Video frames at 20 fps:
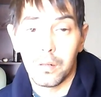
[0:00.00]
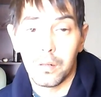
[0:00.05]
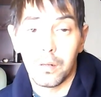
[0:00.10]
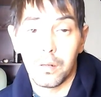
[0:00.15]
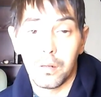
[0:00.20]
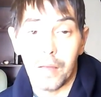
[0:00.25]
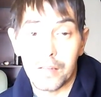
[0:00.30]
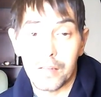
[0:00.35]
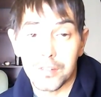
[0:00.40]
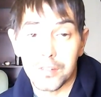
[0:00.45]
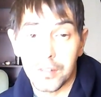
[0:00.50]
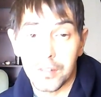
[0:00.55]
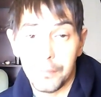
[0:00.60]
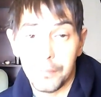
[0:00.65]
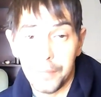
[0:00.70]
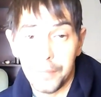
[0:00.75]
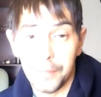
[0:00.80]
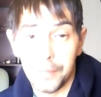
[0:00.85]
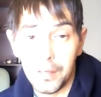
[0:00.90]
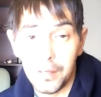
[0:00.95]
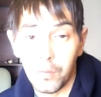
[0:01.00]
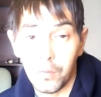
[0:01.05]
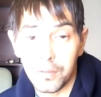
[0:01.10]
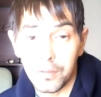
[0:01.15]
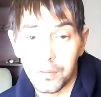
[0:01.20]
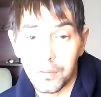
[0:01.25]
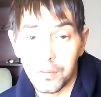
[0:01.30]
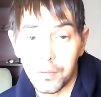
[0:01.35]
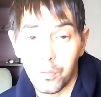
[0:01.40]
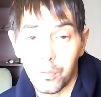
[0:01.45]
has to compete with
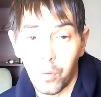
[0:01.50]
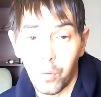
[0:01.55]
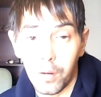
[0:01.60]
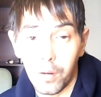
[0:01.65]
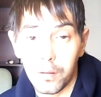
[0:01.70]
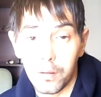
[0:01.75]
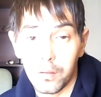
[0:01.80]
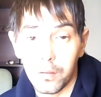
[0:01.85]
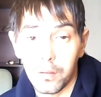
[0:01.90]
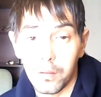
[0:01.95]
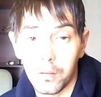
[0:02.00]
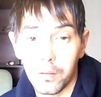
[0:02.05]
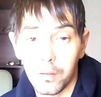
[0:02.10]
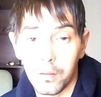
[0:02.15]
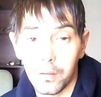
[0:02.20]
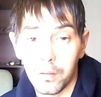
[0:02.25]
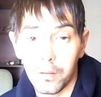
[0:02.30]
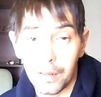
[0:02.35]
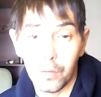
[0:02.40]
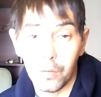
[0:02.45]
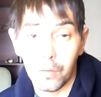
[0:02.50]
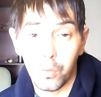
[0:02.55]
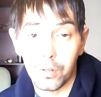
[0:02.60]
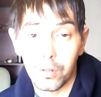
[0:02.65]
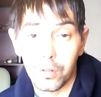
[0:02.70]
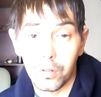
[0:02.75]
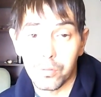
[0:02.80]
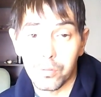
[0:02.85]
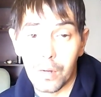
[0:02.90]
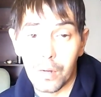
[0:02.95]
what the humanity
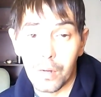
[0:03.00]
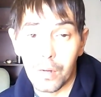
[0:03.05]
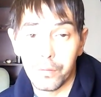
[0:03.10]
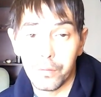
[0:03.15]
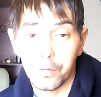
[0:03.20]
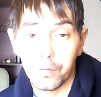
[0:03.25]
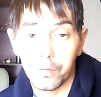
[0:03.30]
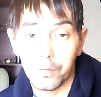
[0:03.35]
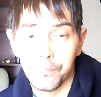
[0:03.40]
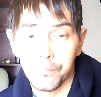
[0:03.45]
wields around.